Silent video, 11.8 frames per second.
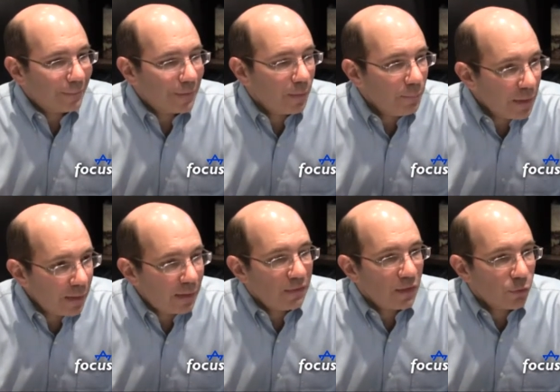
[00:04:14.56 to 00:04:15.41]

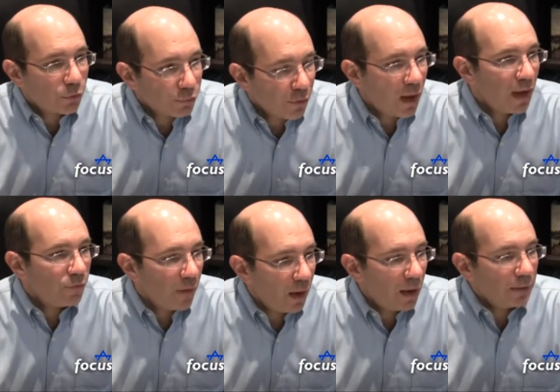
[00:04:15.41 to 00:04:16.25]
committed and they
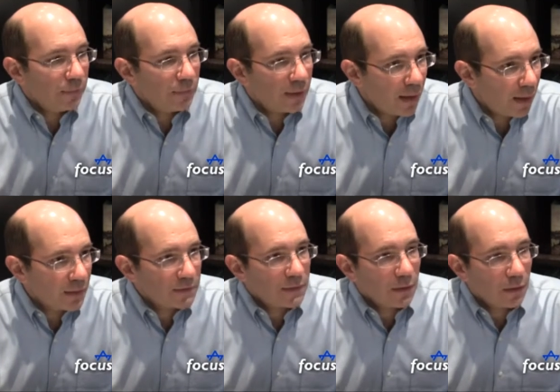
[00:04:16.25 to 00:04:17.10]
thrive on the
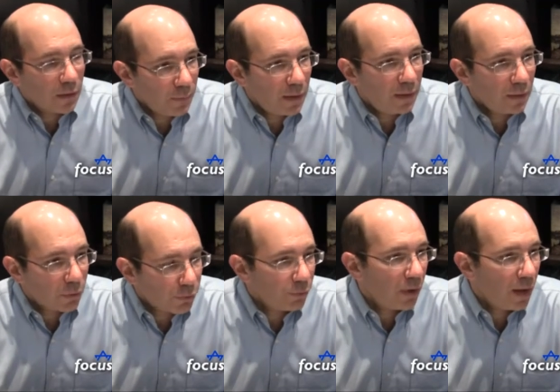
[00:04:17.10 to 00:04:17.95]
chaos. They are committed and
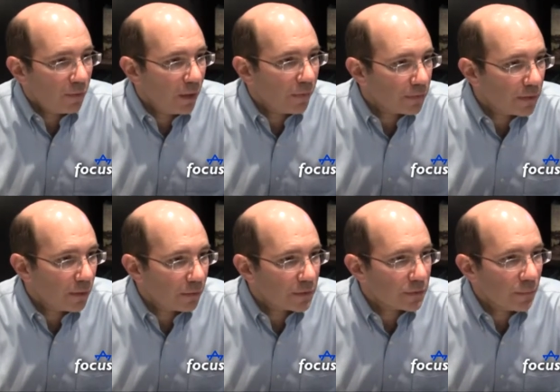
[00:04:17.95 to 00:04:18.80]
thrive on the
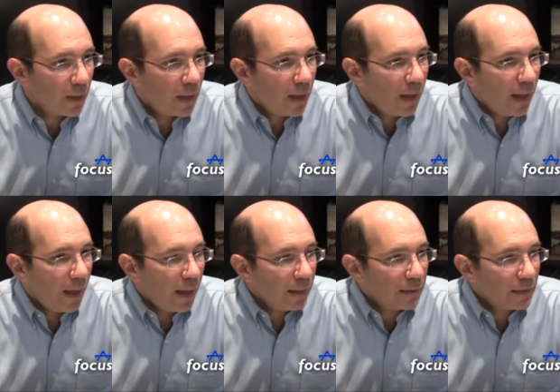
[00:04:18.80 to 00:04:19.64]
terrorism.
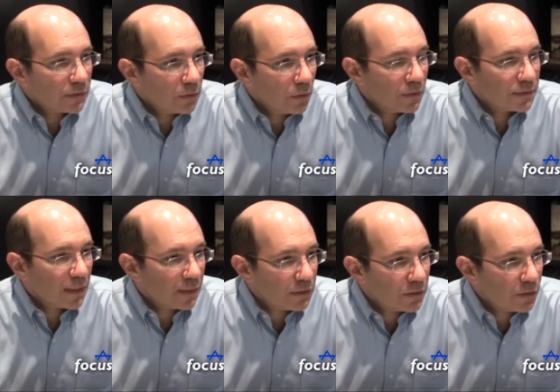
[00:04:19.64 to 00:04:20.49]
And as long as they
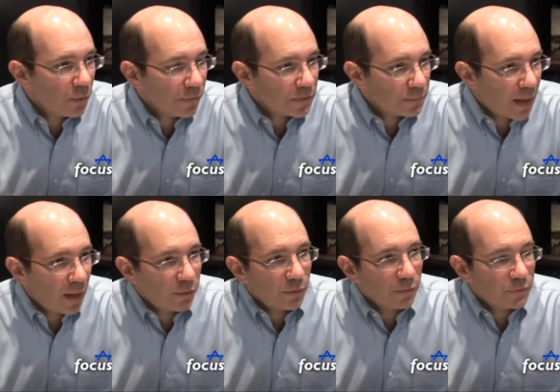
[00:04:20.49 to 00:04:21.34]
continue on this
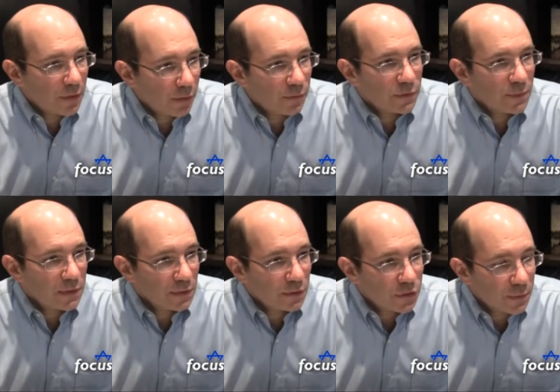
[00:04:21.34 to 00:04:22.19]
path of terrorism and
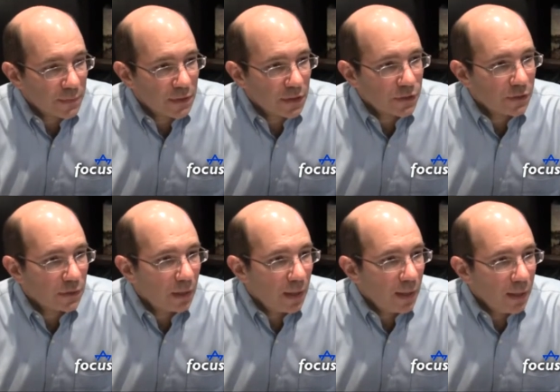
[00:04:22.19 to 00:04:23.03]

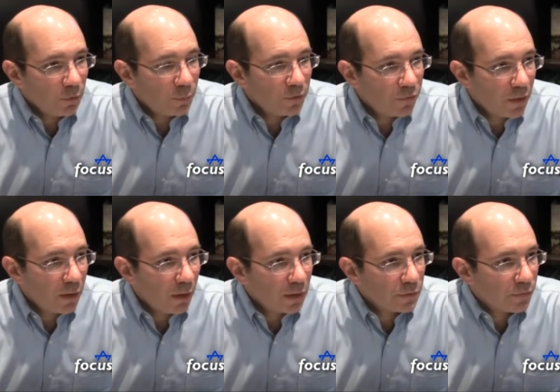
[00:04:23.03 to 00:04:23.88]
delegitimization, it'll be very
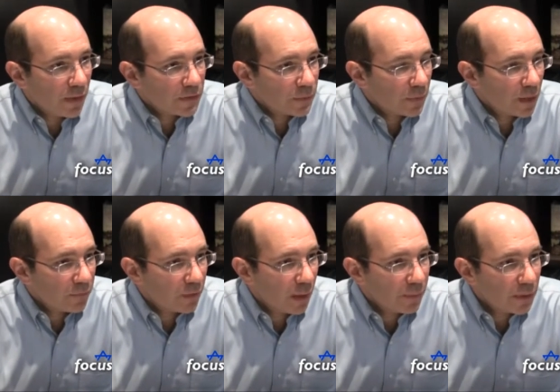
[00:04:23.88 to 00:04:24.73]
hard to find some kind of
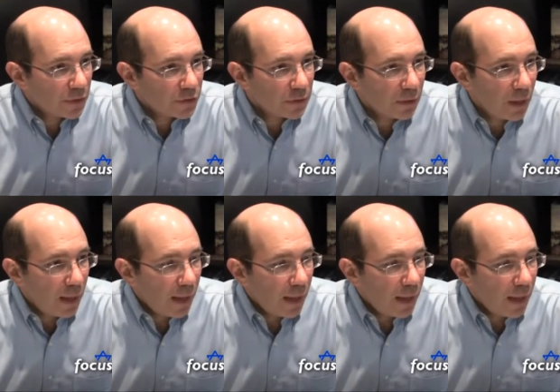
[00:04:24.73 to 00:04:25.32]
accommodation.